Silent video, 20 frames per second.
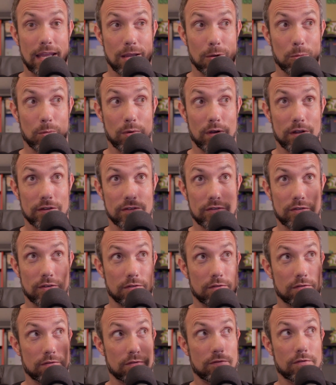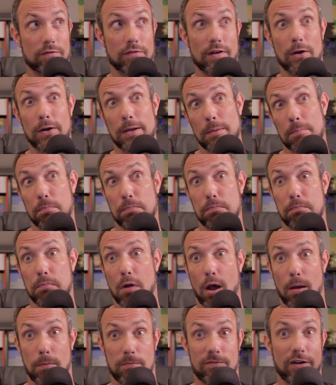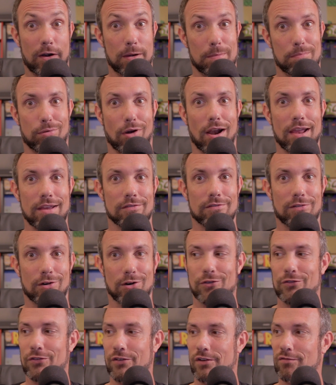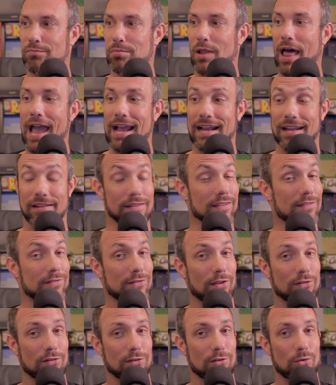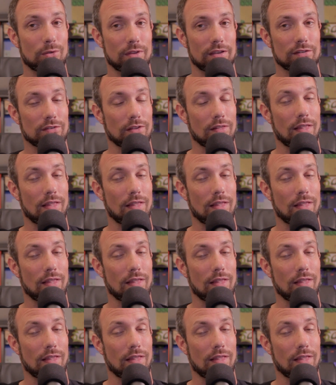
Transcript: It was a very bright version of black, and this doesn't do this.